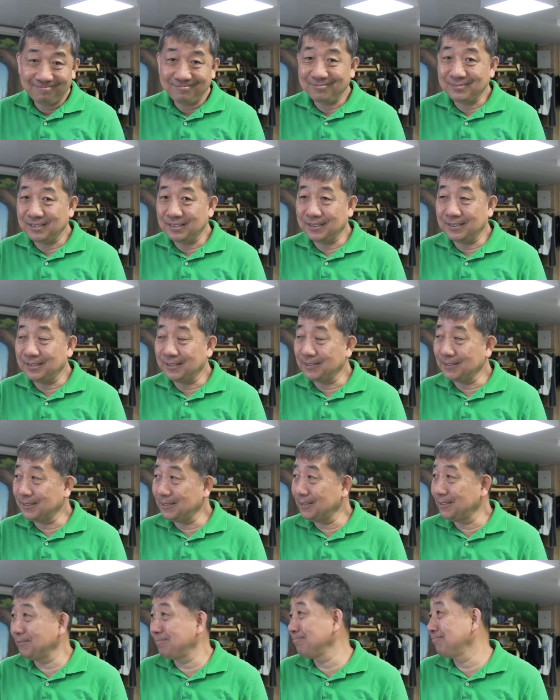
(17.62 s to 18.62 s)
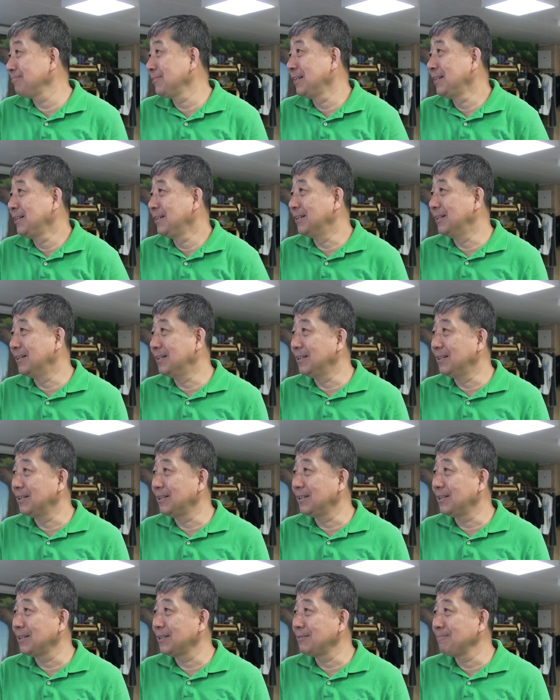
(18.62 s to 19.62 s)
and then
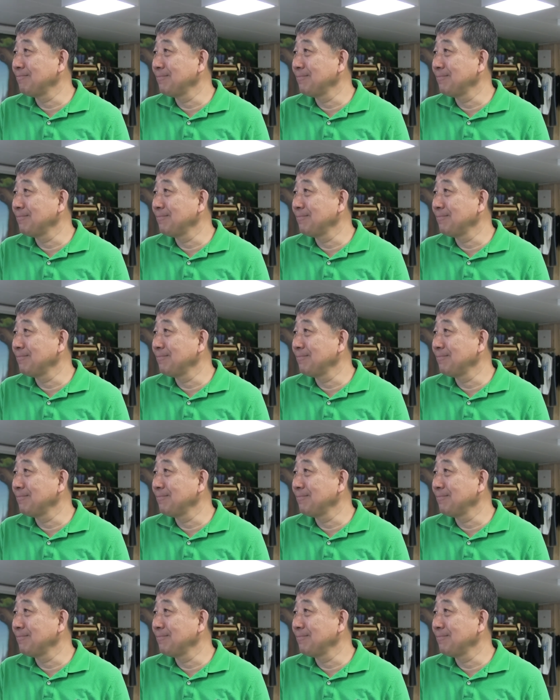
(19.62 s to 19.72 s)
uh,